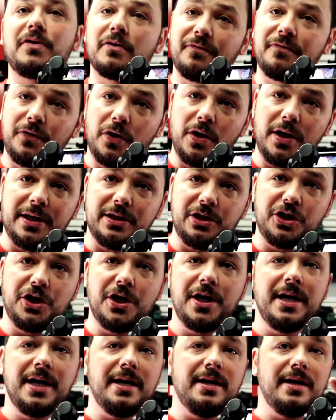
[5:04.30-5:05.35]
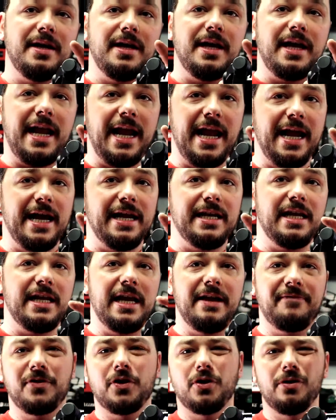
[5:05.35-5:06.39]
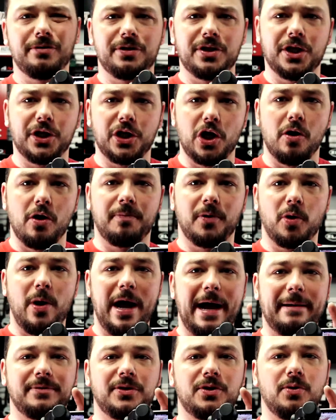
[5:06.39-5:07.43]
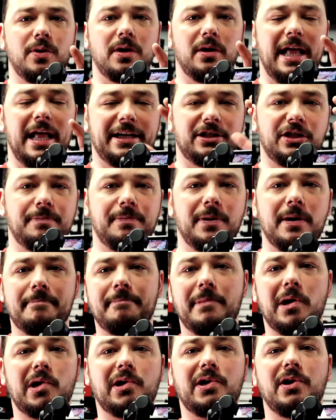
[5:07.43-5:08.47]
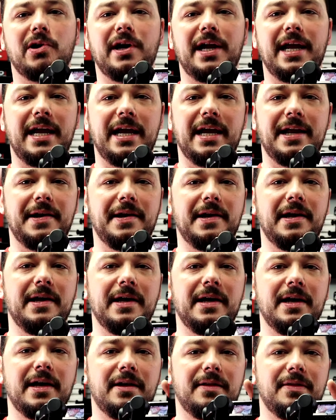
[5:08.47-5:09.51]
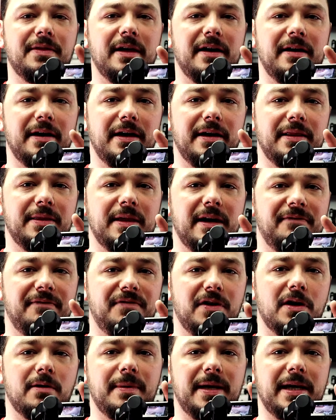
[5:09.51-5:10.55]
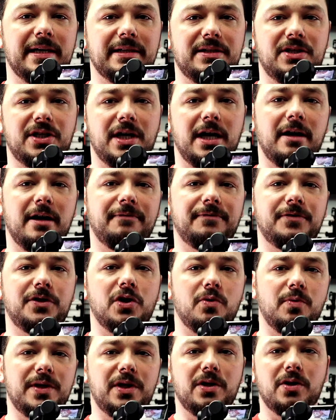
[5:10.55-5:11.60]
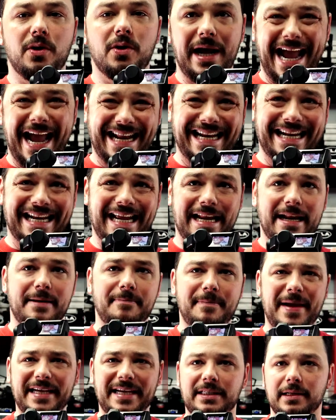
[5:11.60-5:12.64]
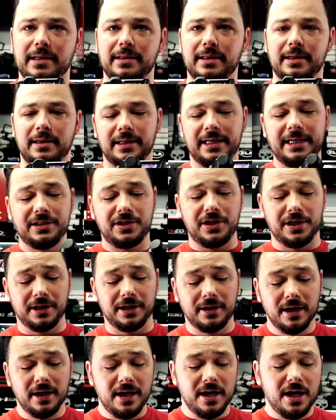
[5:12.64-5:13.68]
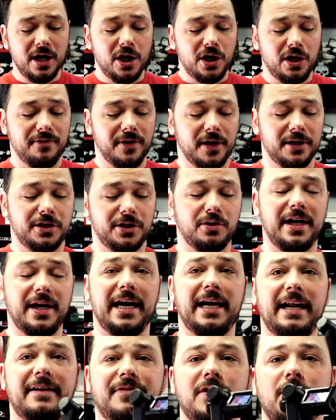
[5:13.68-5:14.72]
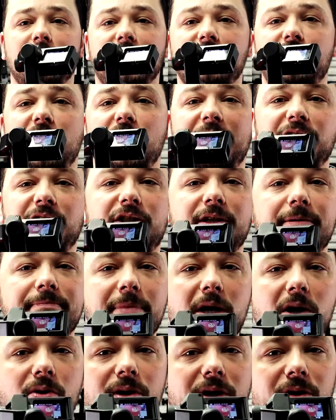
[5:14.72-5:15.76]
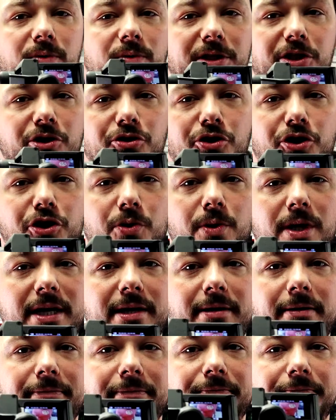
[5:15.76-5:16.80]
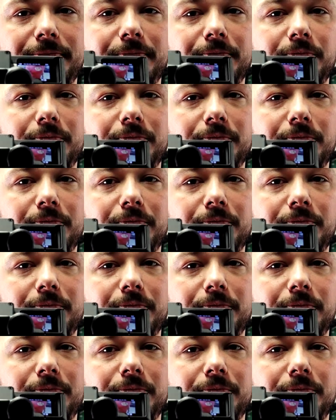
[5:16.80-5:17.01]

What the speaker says: your footage, and if you're using the GoPro app, so it'll actually put a marker in the filming itself, so when you go to edit it, it makes it a little easier. You've also got, if you want to change the mode in which you're shooting